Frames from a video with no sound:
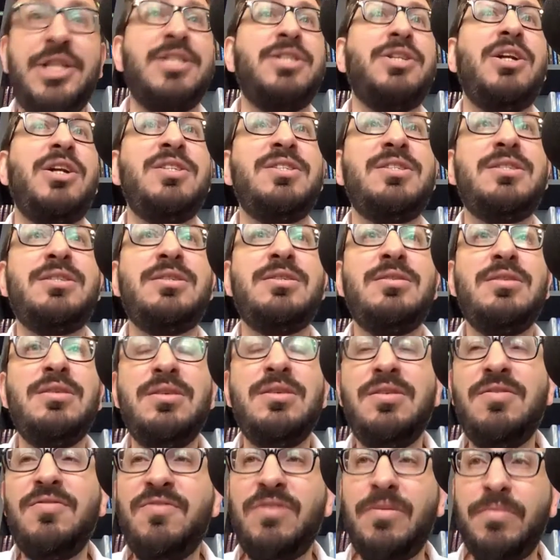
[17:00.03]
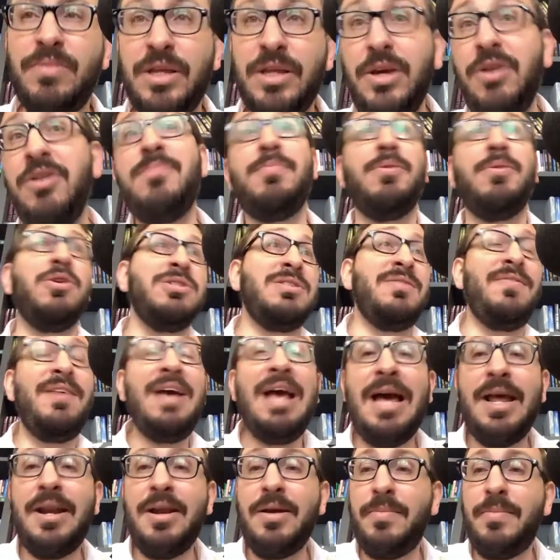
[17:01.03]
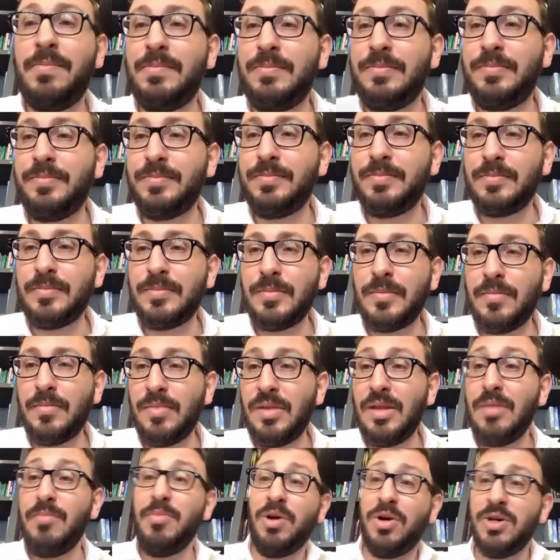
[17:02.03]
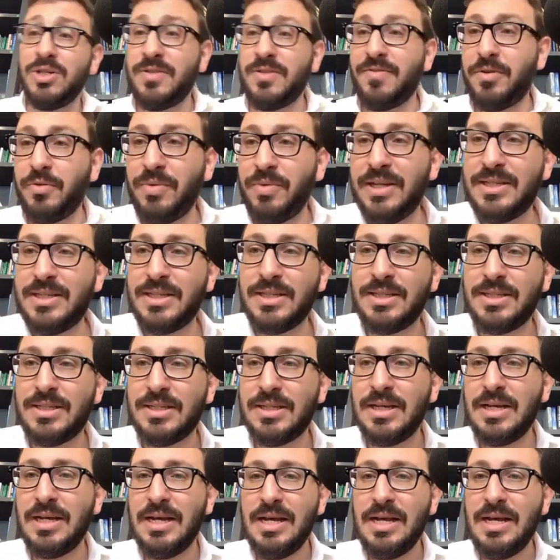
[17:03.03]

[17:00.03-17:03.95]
It starts from the youth, because of Adam, because of the reasons